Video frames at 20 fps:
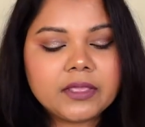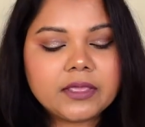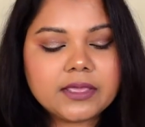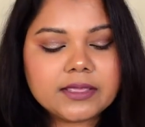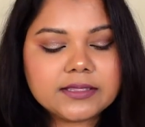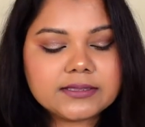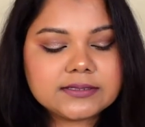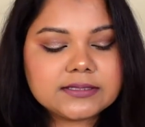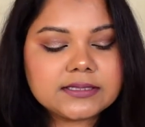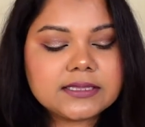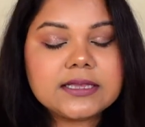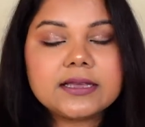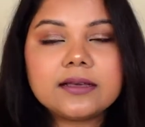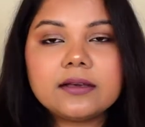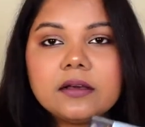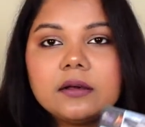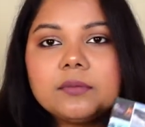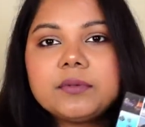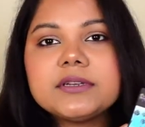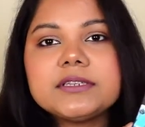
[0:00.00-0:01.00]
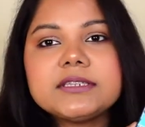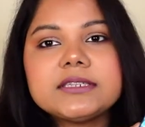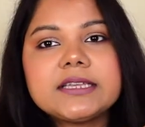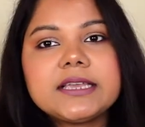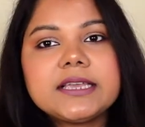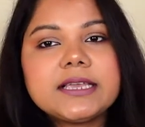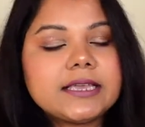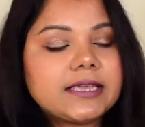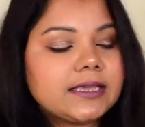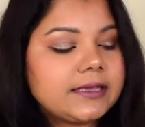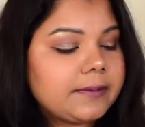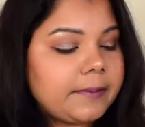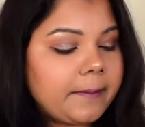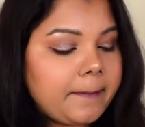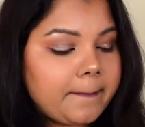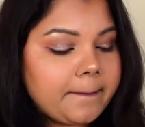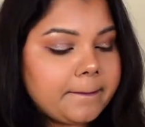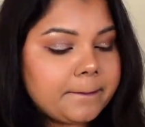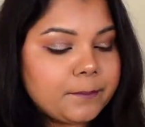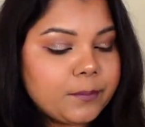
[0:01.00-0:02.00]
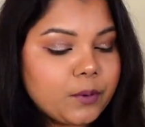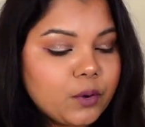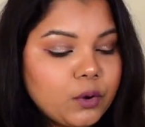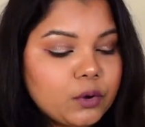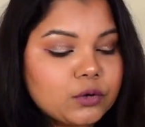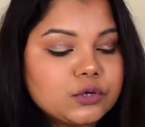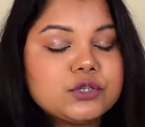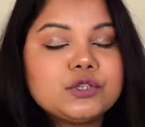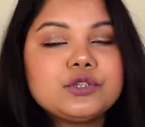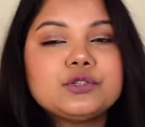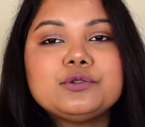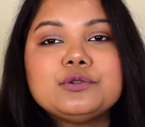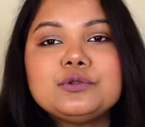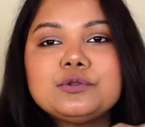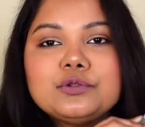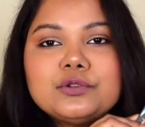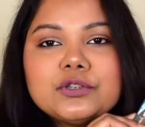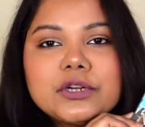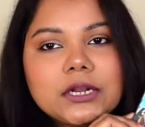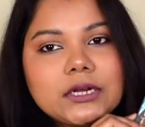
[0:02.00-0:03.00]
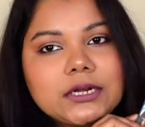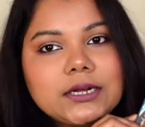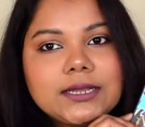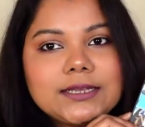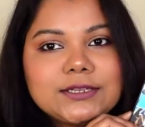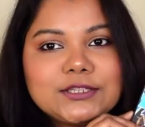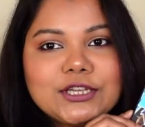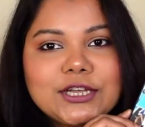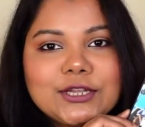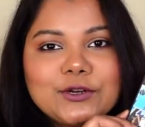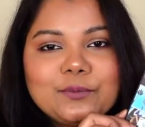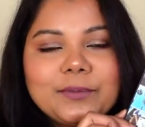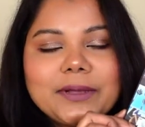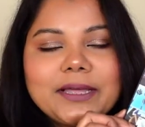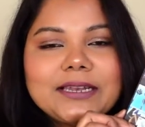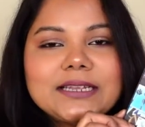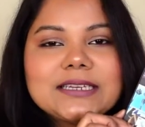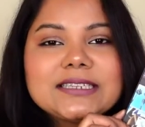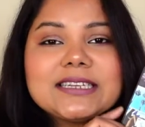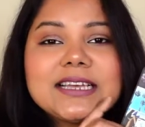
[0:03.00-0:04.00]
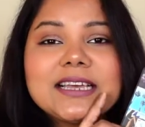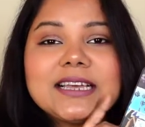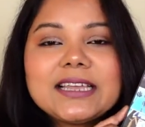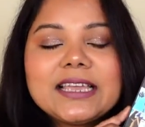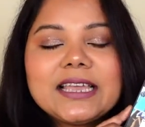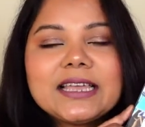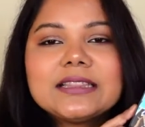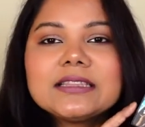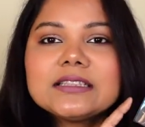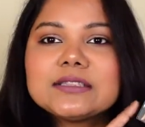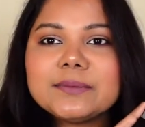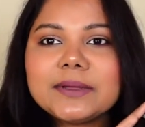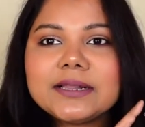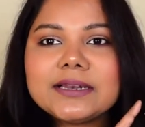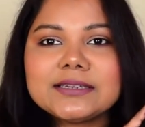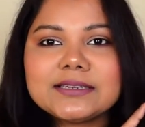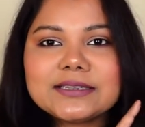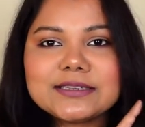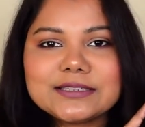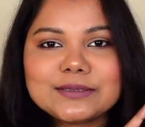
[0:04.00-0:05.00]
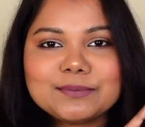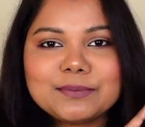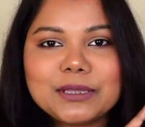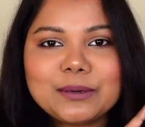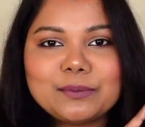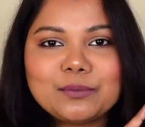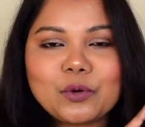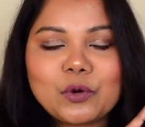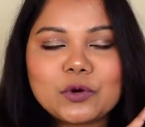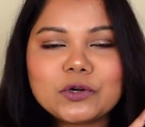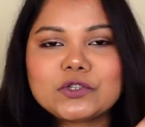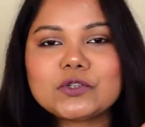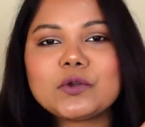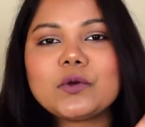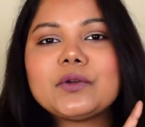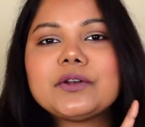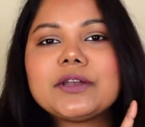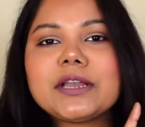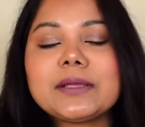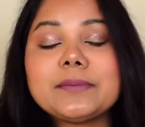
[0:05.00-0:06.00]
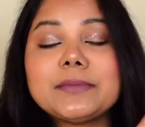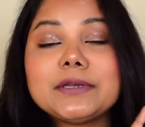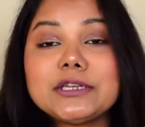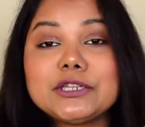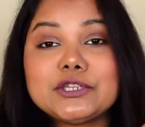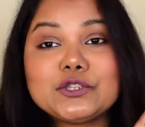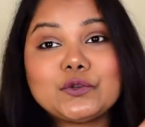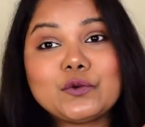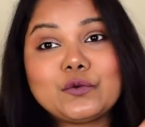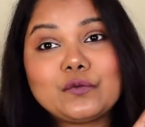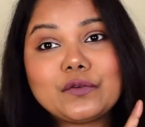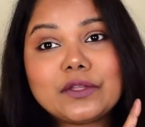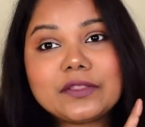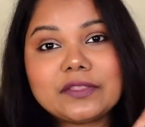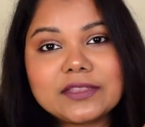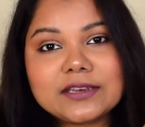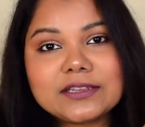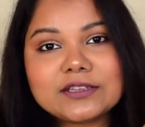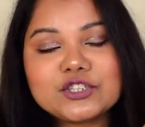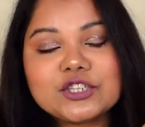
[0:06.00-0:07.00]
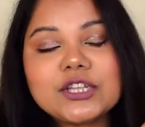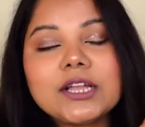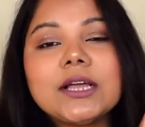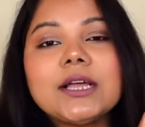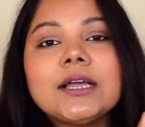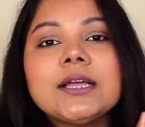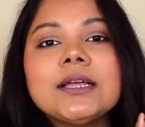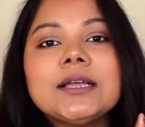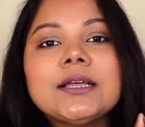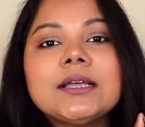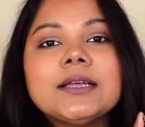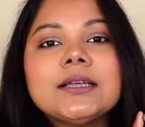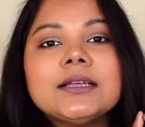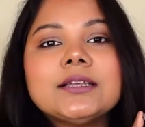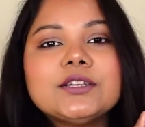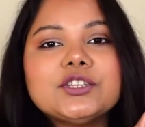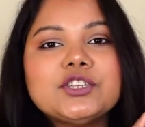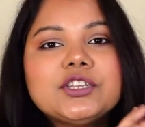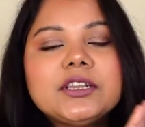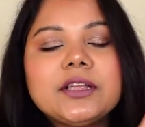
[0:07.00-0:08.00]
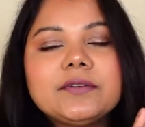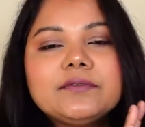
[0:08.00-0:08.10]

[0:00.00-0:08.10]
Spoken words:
is the Urban Decay Born to Run eyeshadow palette. Again, this palette is being bought on recommendation of Antariksha. She